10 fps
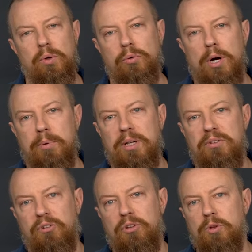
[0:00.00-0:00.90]
older operating
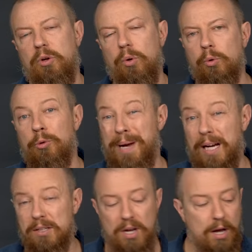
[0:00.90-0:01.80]
systems, they're older
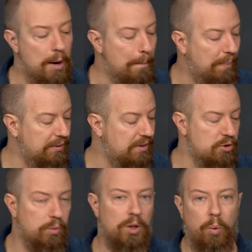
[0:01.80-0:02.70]
Macs, but
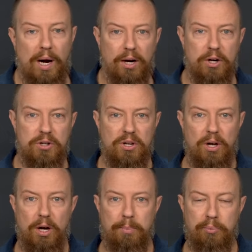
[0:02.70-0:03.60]
this requires
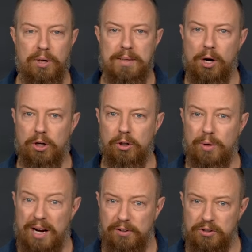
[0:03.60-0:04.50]
a pretty modern
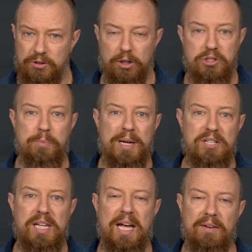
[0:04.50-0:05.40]
graphics card. So you
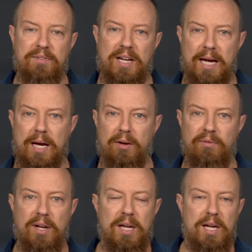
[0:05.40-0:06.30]
basically have to
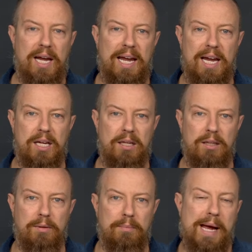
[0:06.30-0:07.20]
have
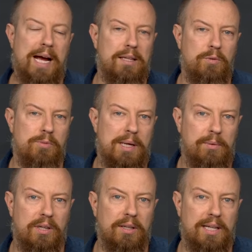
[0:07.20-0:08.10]
a Mac that was made
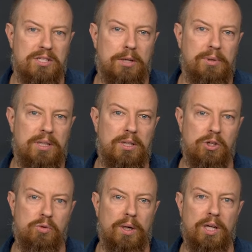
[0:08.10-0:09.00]
within the last couple of
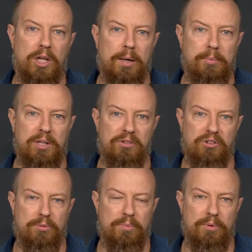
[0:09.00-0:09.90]
years running an operating
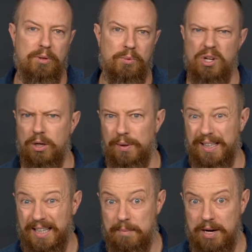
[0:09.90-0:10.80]
system that was on it when
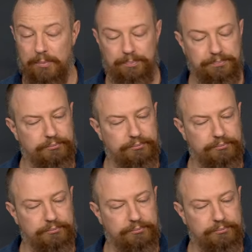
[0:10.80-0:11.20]
it came out.